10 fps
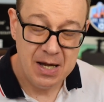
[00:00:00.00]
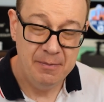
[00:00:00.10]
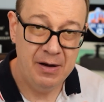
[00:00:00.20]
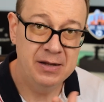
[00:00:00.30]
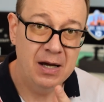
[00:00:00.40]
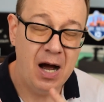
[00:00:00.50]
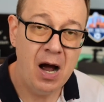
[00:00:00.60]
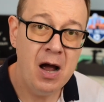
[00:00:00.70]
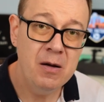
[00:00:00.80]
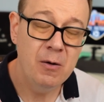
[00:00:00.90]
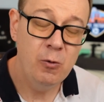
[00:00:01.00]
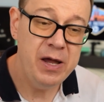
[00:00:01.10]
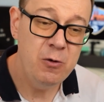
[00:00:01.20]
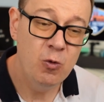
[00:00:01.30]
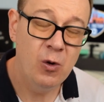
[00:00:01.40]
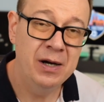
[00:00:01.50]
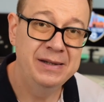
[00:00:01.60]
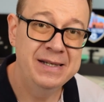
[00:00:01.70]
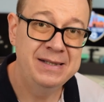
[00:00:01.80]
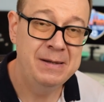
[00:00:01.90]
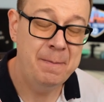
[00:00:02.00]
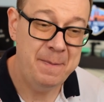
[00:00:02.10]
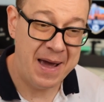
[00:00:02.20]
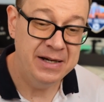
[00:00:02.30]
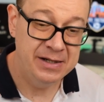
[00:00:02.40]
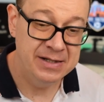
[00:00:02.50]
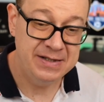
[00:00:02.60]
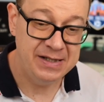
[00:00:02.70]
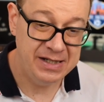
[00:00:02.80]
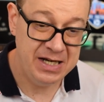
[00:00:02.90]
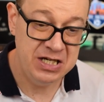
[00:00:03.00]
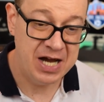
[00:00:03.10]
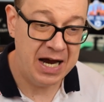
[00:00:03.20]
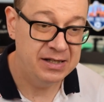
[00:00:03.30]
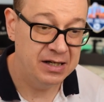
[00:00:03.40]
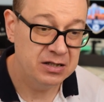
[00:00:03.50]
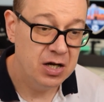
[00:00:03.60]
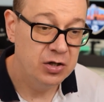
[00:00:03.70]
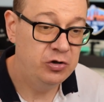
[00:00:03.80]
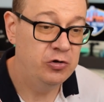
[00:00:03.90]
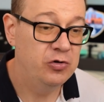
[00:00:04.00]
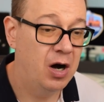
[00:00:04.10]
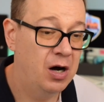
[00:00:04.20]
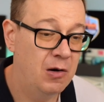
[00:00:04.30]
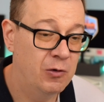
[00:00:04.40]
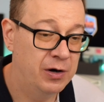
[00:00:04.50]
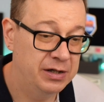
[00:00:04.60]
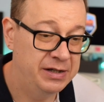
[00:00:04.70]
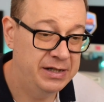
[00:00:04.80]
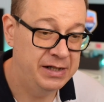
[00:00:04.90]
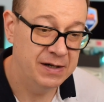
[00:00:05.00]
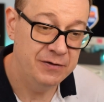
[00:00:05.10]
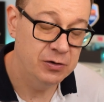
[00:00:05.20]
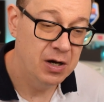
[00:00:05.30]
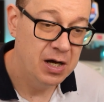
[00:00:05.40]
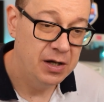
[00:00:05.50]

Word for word: but I, we want this dependency injected to our detail view.